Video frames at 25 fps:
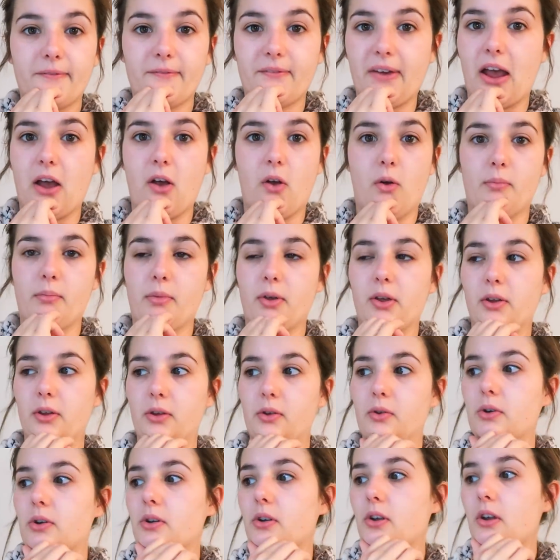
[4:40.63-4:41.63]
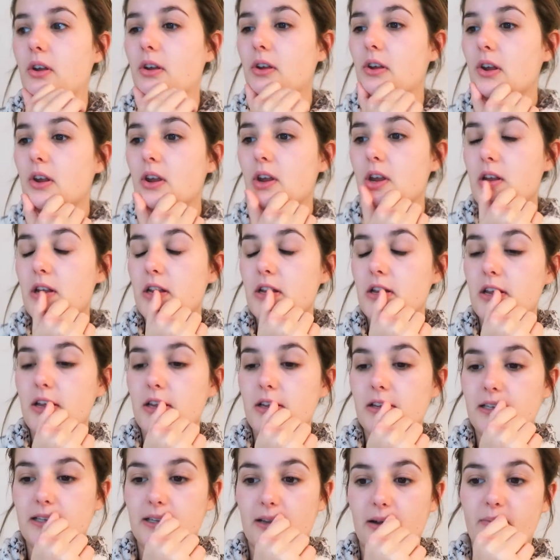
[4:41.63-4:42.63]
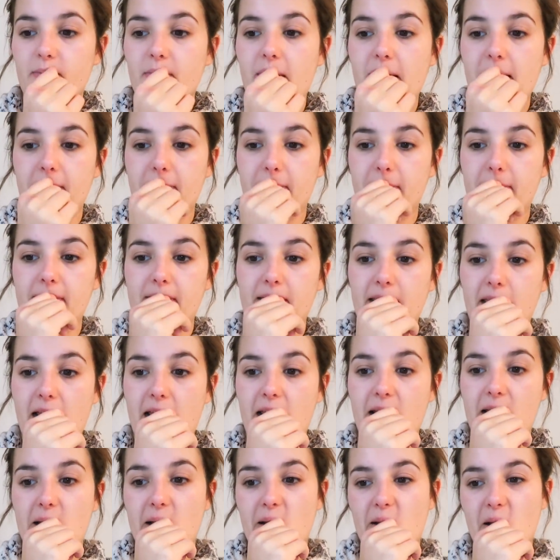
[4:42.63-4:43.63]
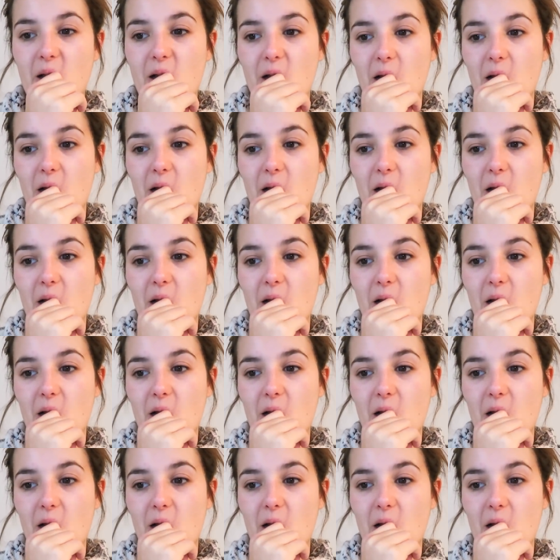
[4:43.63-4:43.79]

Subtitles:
foul mood, so I'm waiting for that.